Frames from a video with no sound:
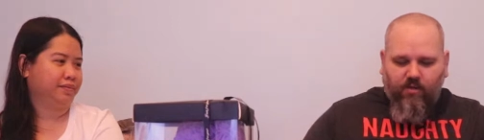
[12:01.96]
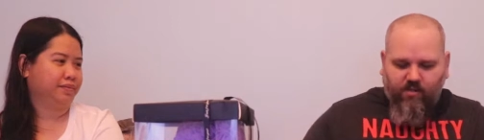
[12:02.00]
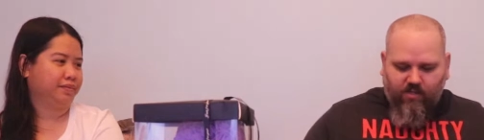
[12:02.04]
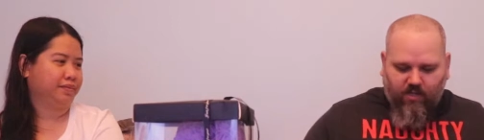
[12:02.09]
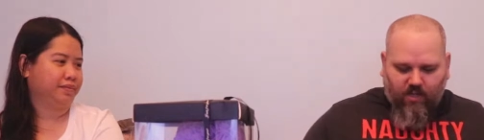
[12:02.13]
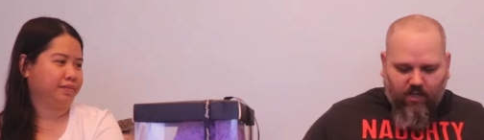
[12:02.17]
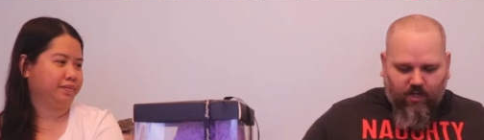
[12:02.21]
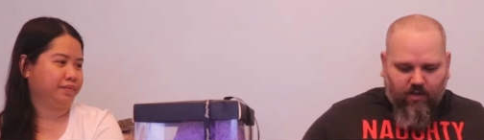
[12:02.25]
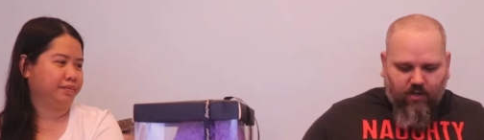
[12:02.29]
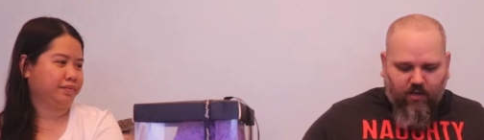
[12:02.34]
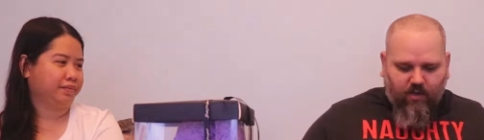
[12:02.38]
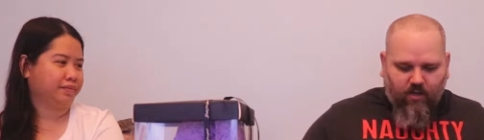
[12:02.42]

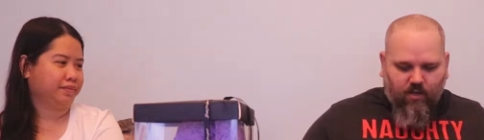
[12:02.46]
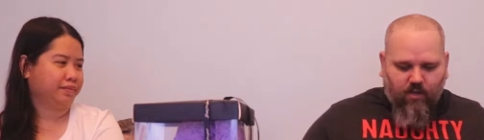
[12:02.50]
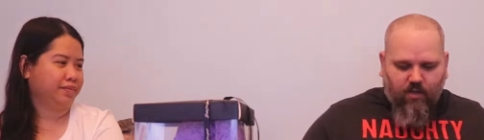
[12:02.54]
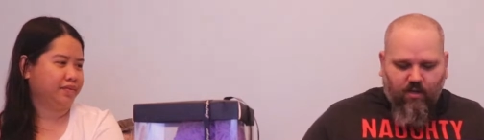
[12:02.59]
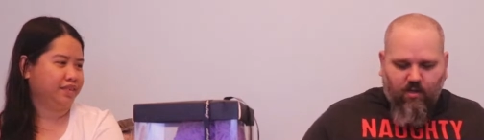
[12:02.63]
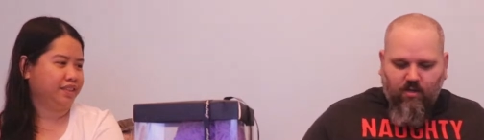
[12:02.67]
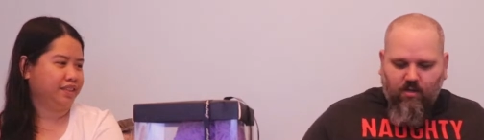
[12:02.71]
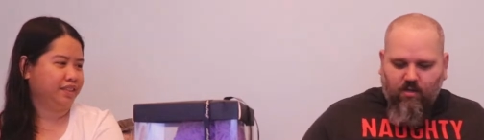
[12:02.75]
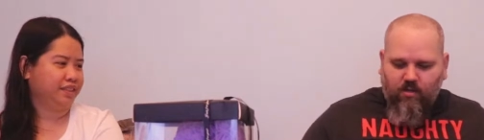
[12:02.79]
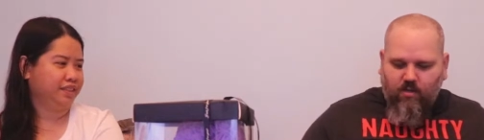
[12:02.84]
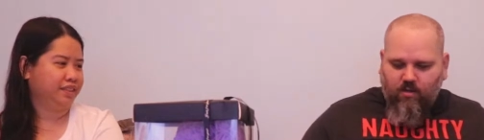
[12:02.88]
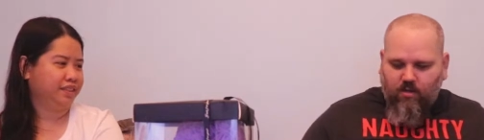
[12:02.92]
Speaker 1: this thing.
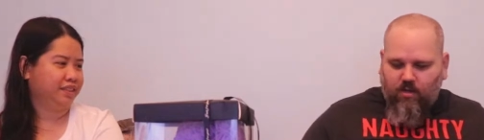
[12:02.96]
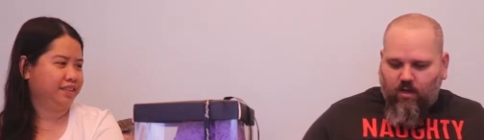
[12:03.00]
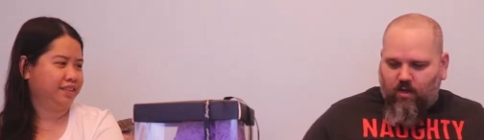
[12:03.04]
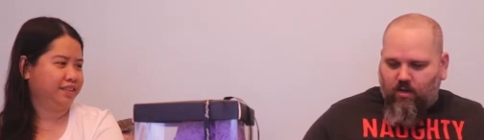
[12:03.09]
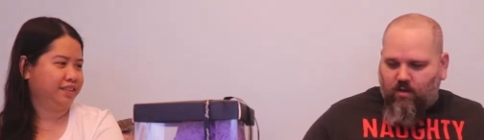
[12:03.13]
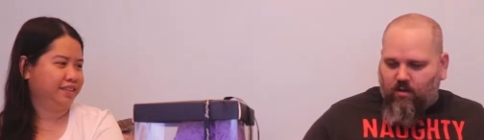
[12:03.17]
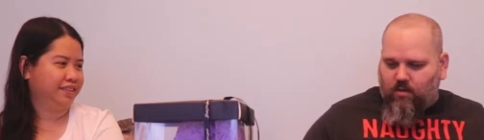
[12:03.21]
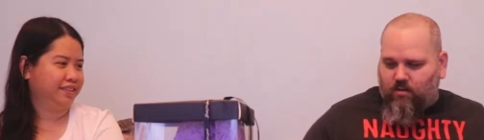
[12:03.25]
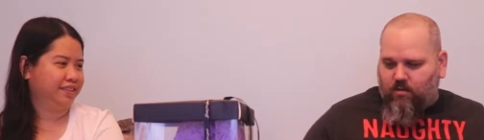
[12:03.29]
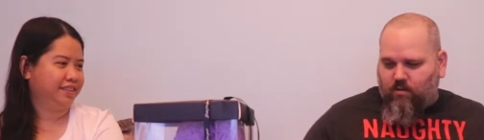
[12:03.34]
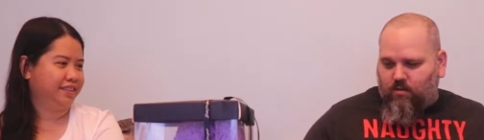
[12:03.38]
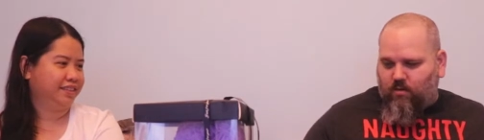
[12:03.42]

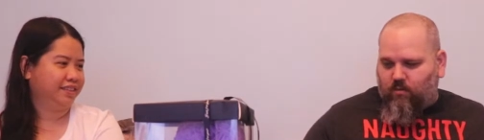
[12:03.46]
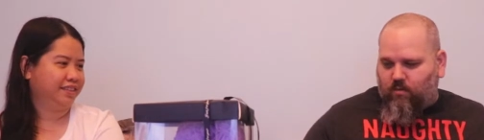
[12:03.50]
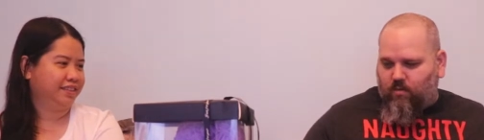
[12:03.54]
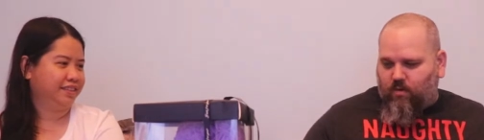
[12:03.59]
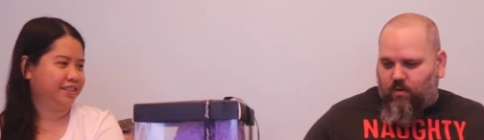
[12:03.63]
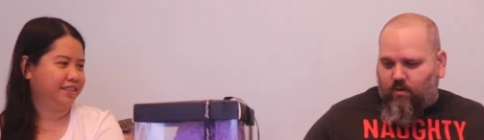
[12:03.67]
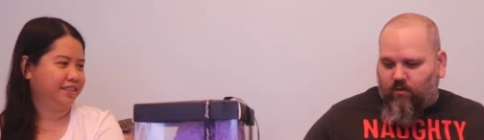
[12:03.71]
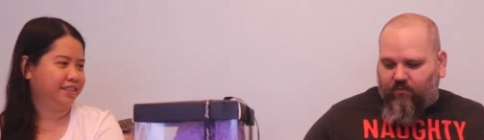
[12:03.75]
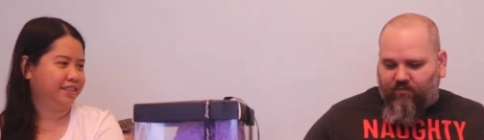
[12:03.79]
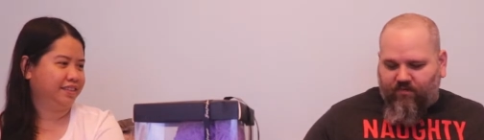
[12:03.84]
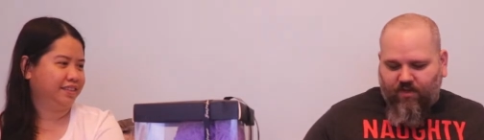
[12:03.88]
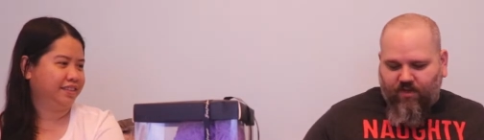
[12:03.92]
I
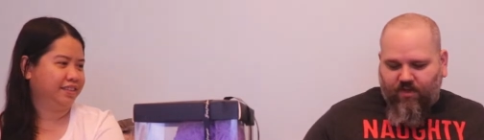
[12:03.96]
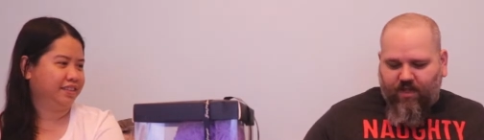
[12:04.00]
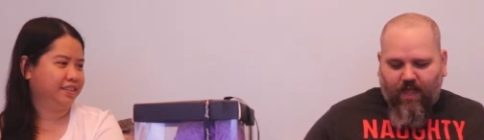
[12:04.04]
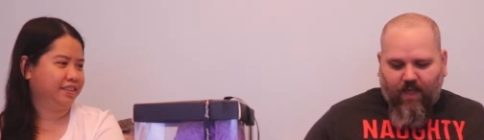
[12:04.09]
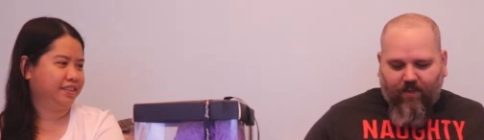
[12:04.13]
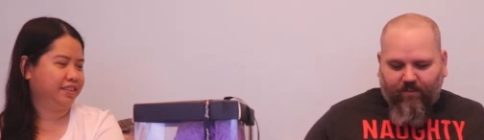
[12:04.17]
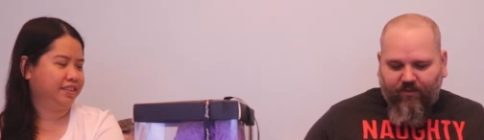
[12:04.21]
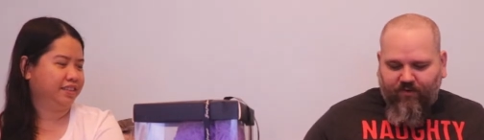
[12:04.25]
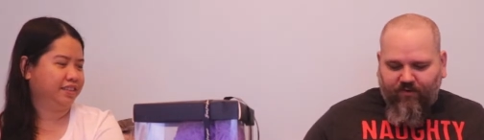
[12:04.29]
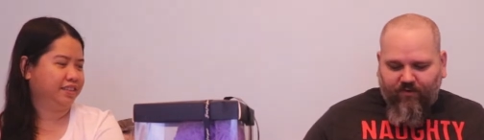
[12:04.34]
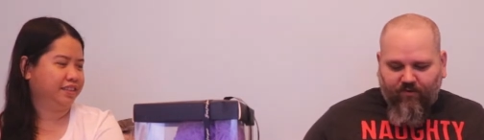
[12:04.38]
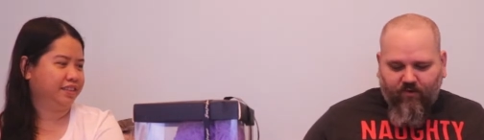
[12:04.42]
don't know if it's a
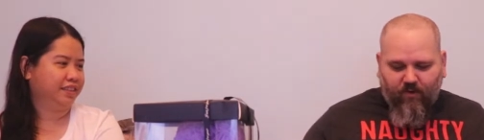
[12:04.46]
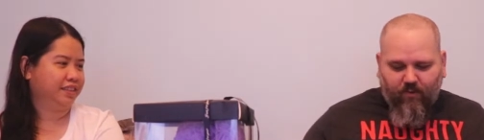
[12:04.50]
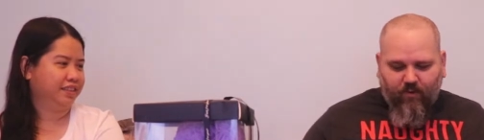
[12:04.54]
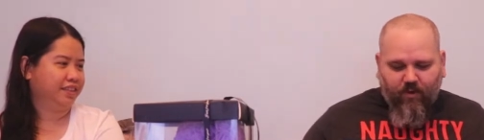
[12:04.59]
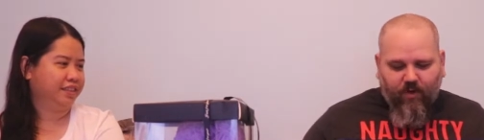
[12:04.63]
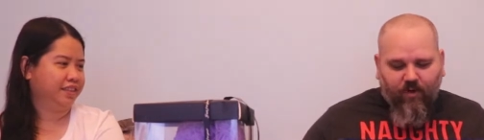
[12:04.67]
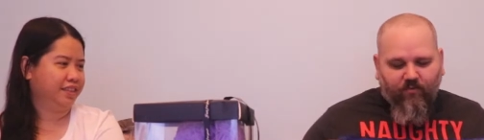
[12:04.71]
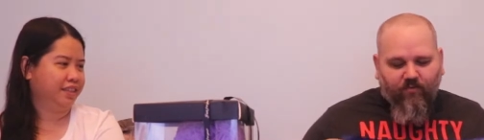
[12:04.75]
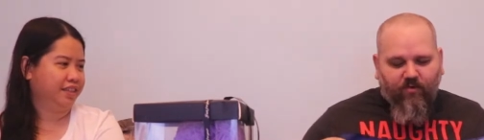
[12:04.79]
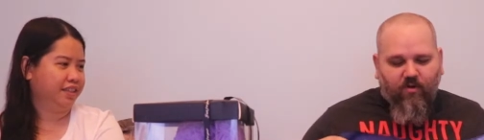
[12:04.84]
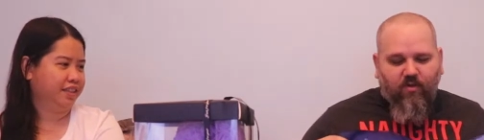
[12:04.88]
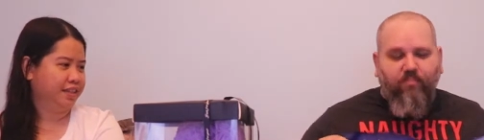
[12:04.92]
tapestry
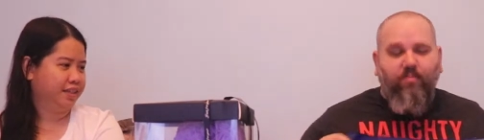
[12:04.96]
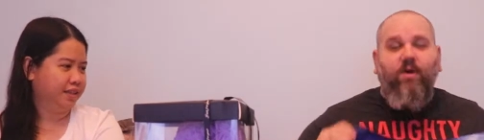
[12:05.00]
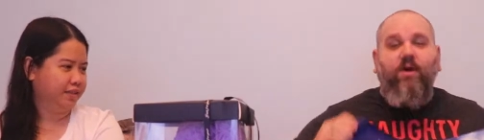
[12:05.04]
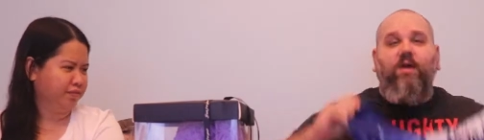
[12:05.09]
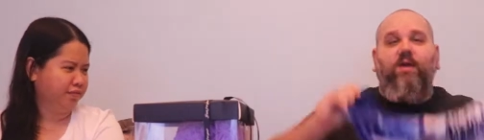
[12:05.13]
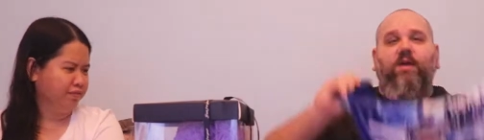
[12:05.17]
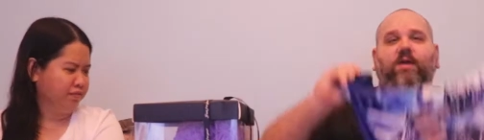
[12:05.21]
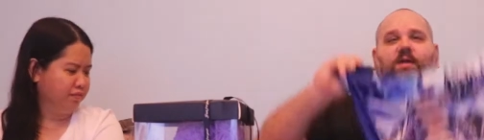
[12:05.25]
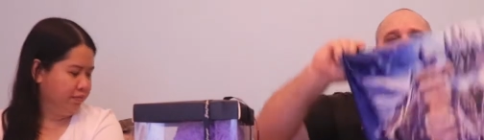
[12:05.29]
or whatever it is, but